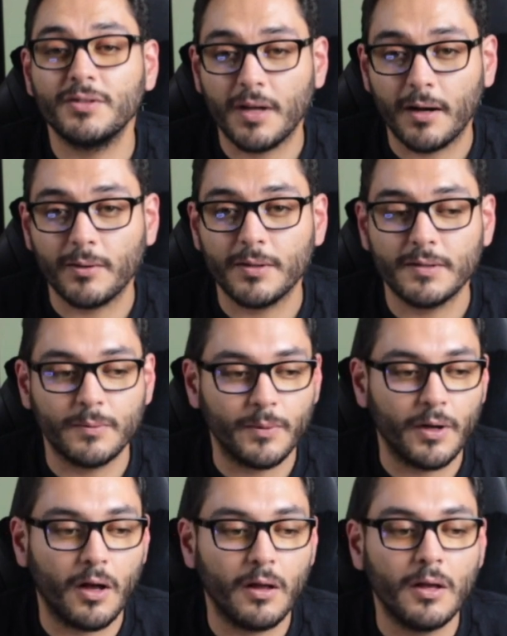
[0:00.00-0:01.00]
chakras, and
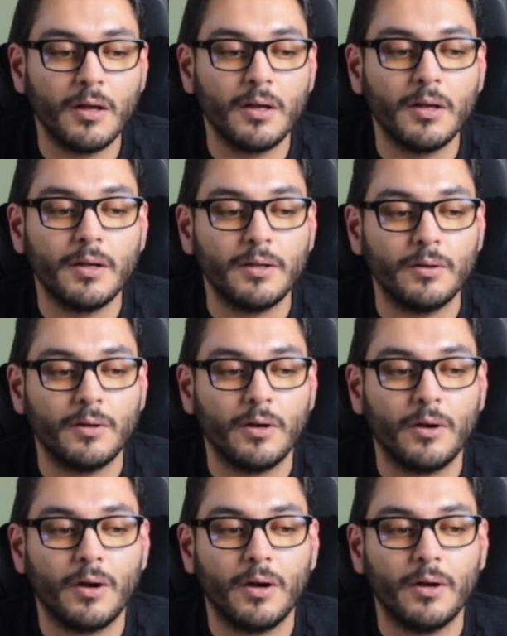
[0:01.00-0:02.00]
we all, you
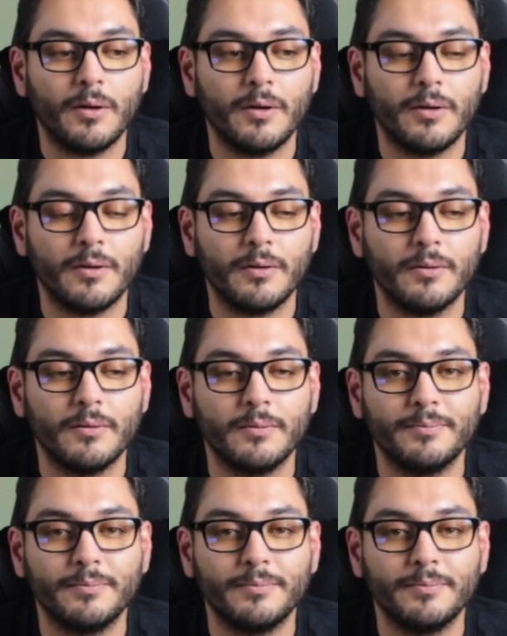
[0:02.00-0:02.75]
know,